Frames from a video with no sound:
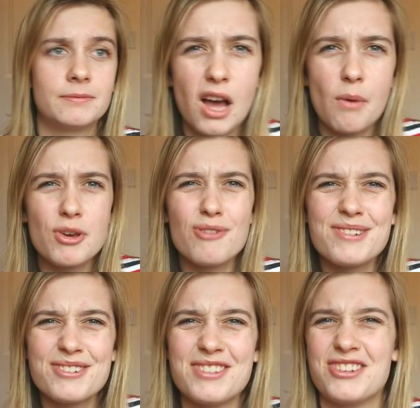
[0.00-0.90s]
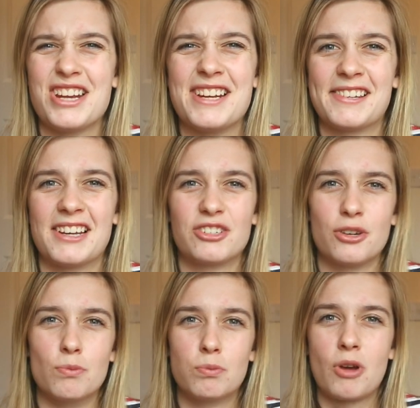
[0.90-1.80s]
And we always know that Jadon
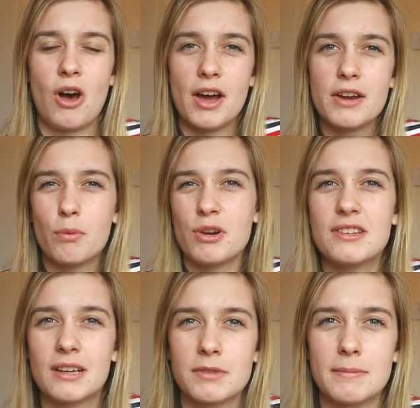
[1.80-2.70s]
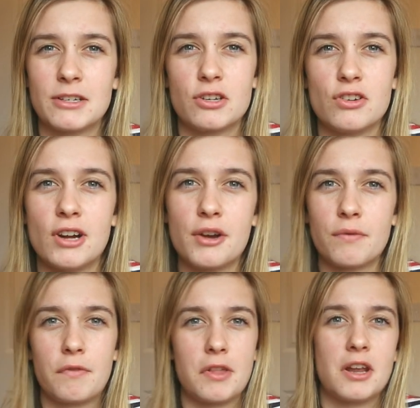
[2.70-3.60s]
Sancho kind of wanted to come to Manchester United
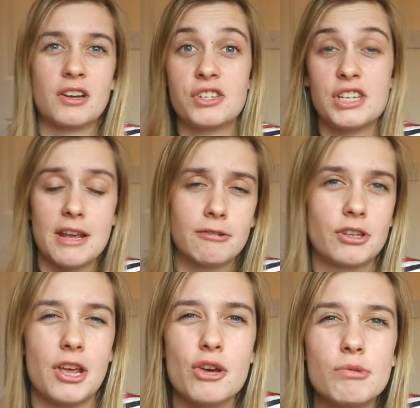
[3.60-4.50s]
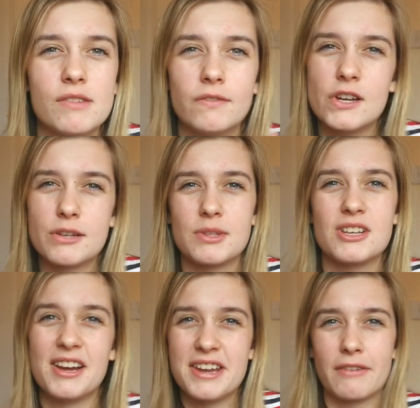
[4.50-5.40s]
for the last year or so, he always flirts with
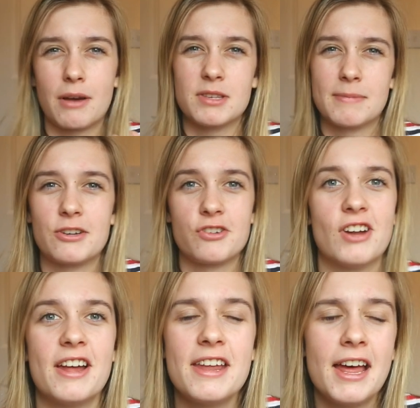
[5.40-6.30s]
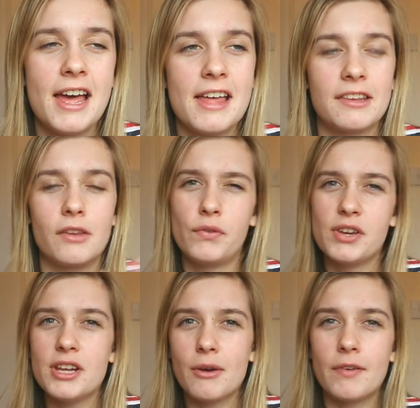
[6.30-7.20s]
the idea of coming to Manchester United. There's a
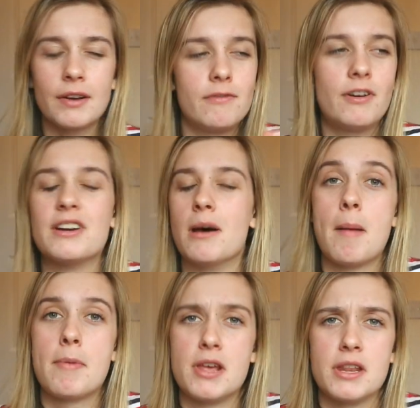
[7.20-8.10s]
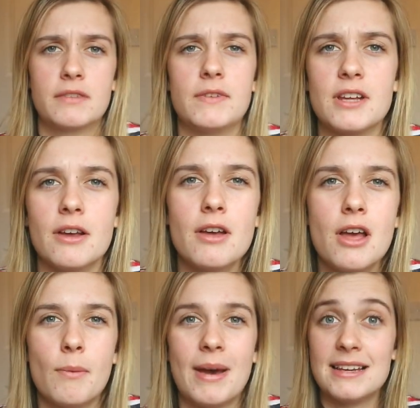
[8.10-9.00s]
video, if I can find it, I will put it in this video,
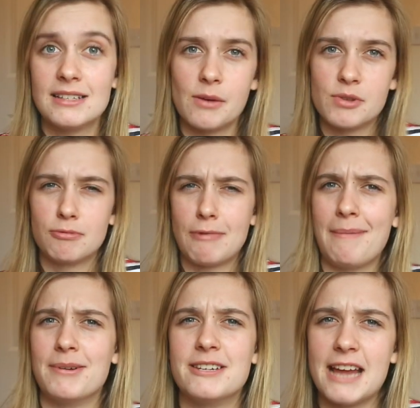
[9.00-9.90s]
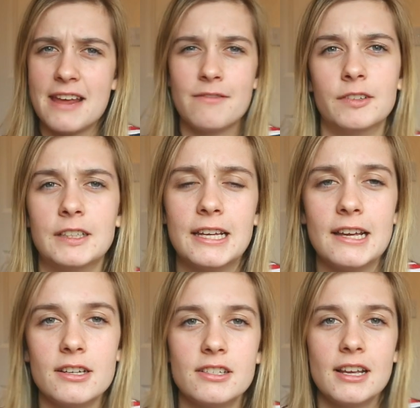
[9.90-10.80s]
where he's like with the rapper Dave I think
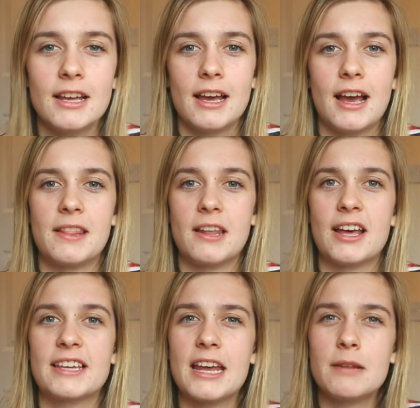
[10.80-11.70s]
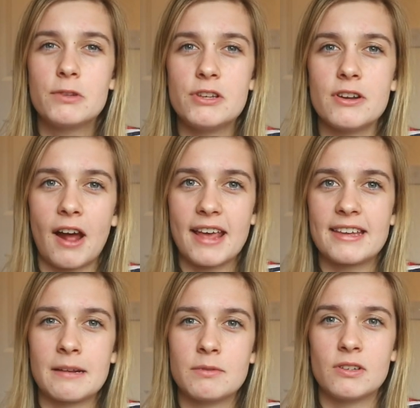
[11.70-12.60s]
it is and they're like get him to United
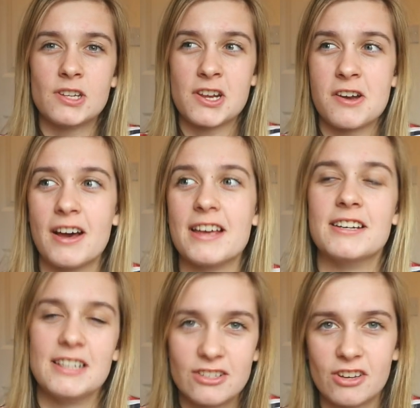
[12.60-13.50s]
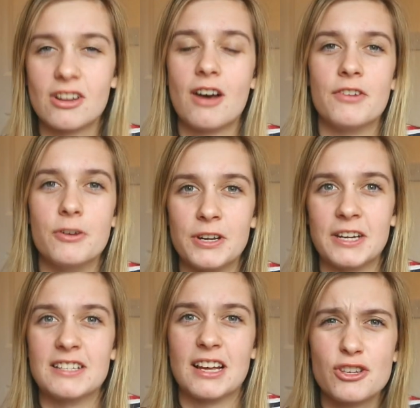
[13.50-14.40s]
get him to the United and he's just laughing nodding
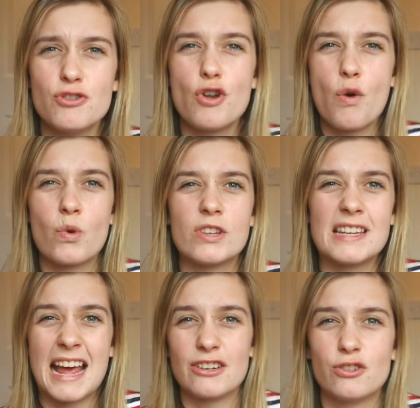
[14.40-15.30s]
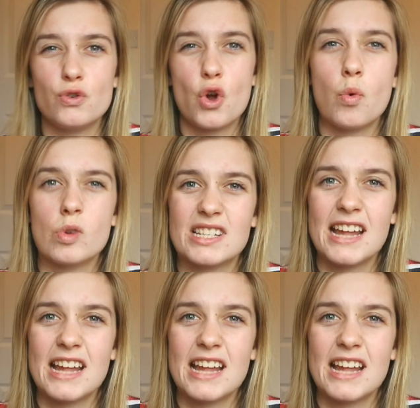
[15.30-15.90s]
he's like you know what's next you know what's